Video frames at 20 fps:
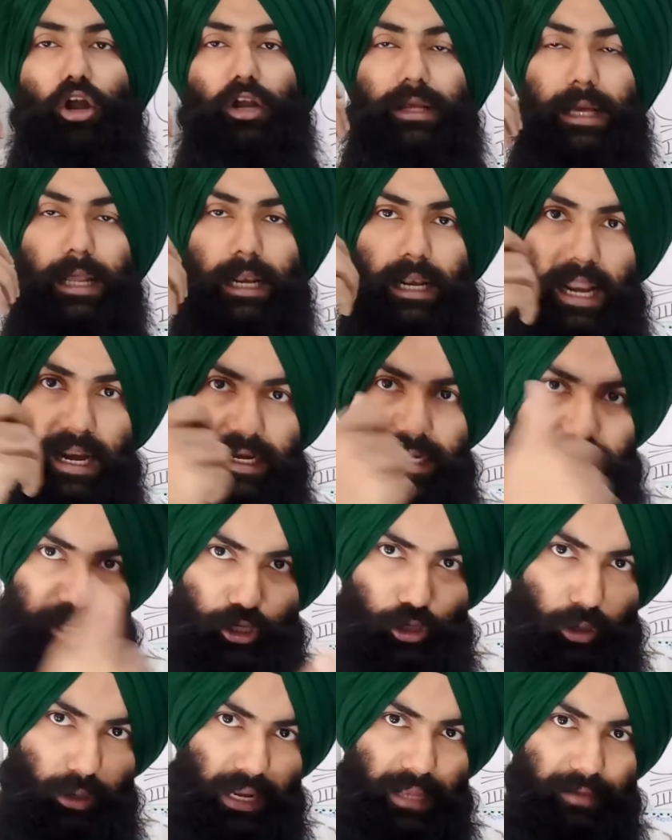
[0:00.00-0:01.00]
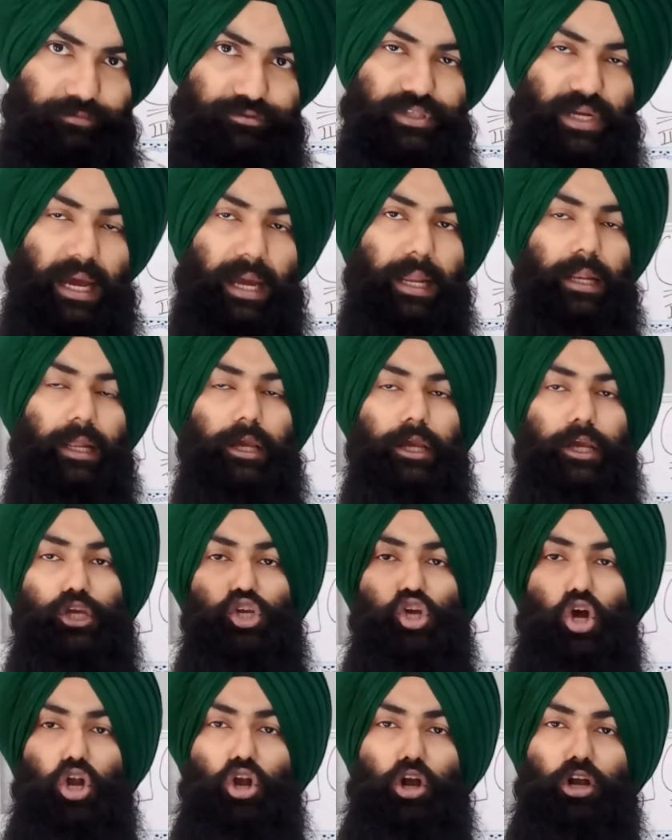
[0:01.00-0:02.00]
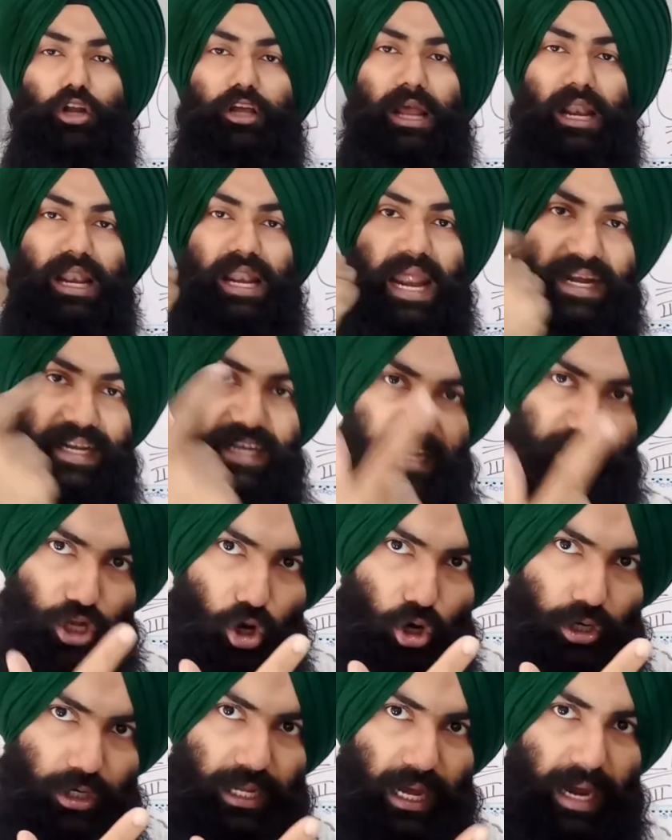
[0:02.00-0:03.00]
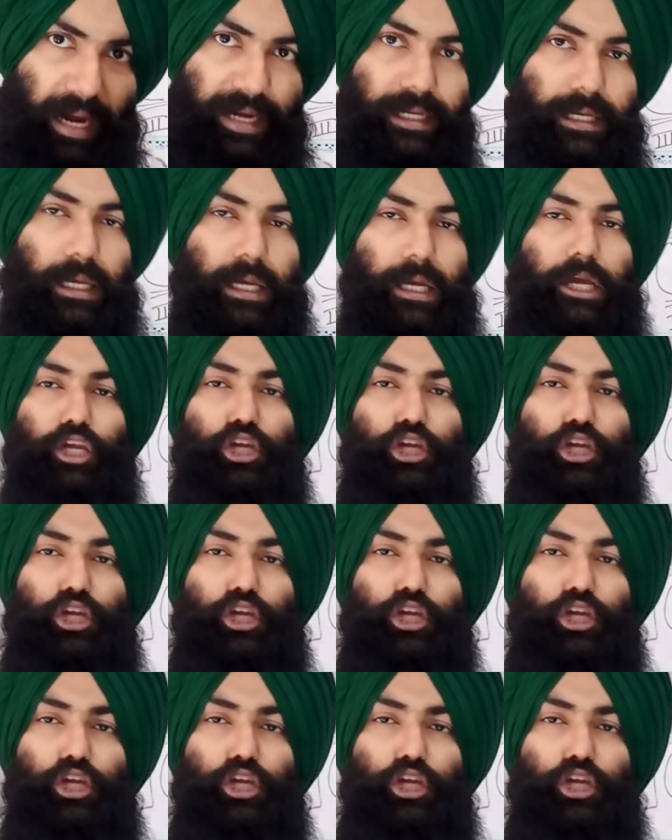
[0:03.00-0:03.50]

correcting your lifestyle, you are not correcting your diet,